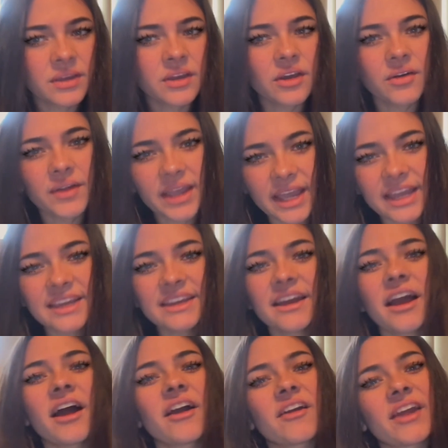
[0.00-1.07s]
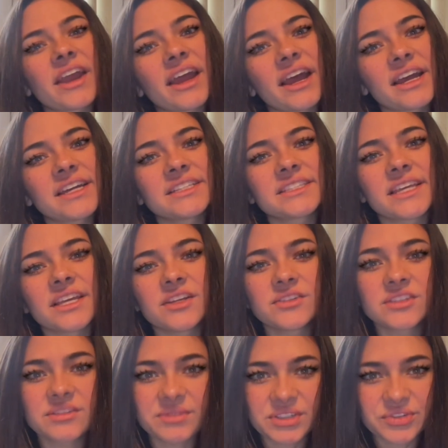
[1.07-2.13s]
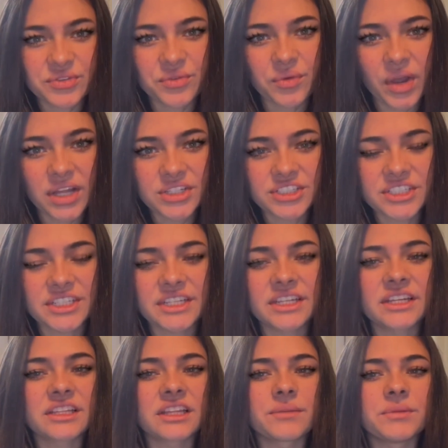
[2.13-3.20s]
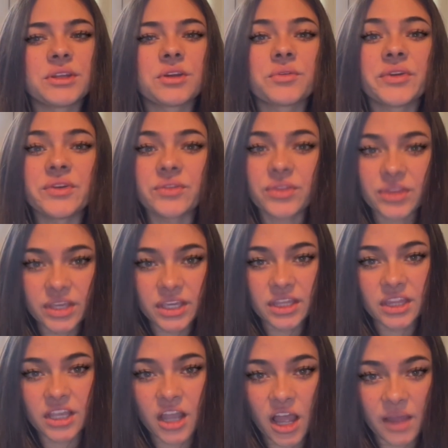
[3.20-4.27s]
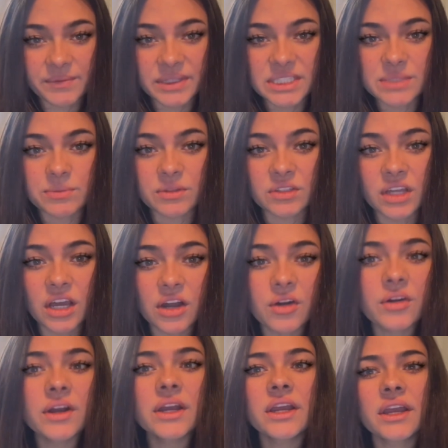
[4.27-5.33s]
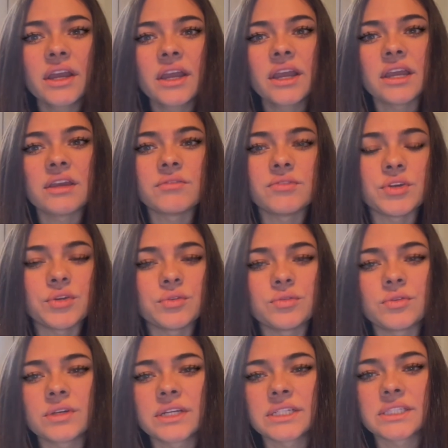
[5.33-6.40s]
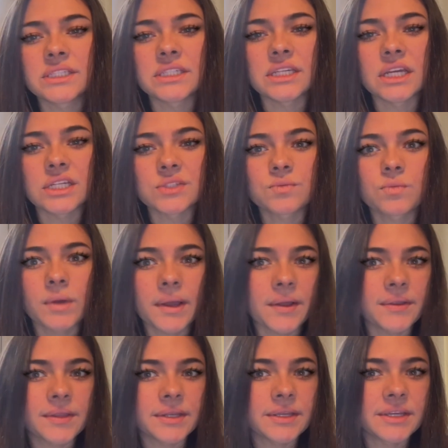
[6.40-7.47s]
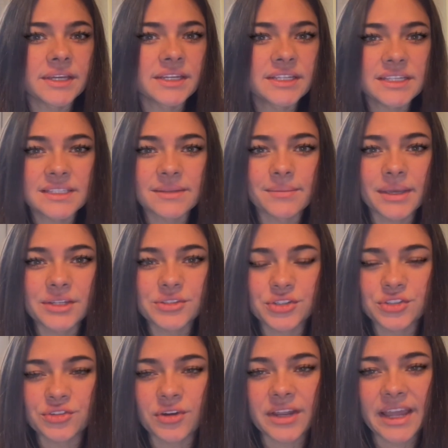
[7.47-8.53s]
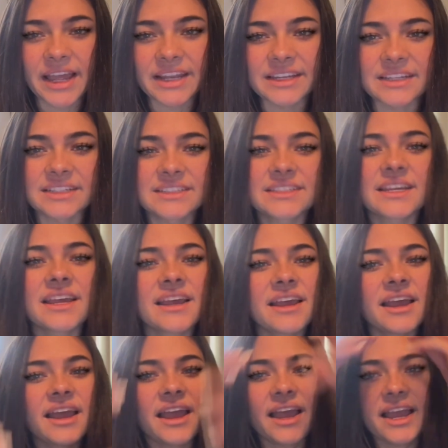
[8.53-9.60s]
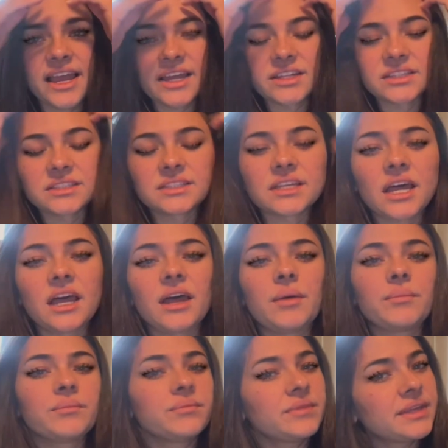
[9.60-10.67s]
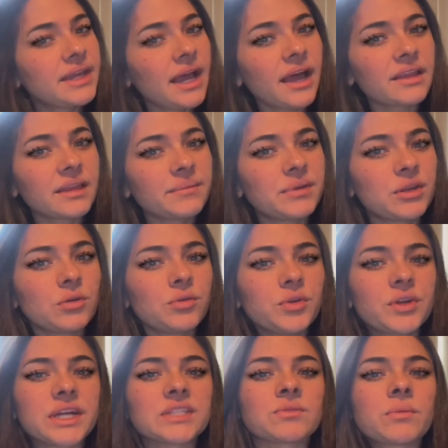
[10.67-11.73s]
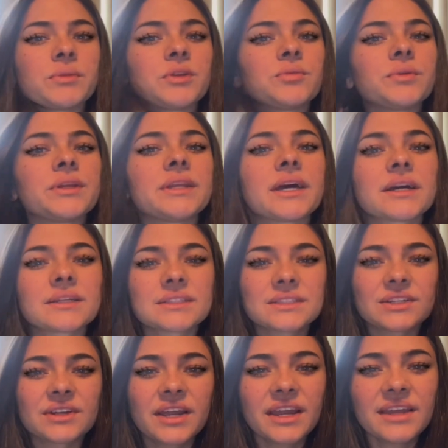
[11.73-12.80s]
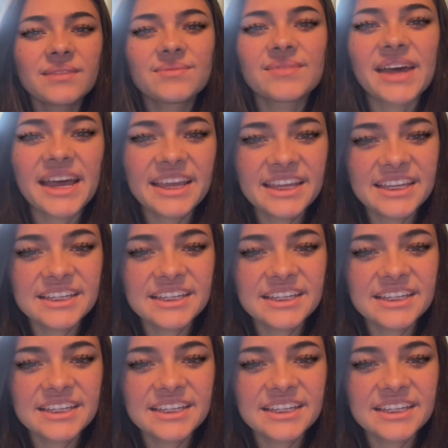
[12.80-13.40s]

Okay, all right guys, thank you so much for watching. Let me know what you think in the comments below, if you could see as well that he is a major drug addict, and yeah, let me know who you guys want me to read next. All right, bye.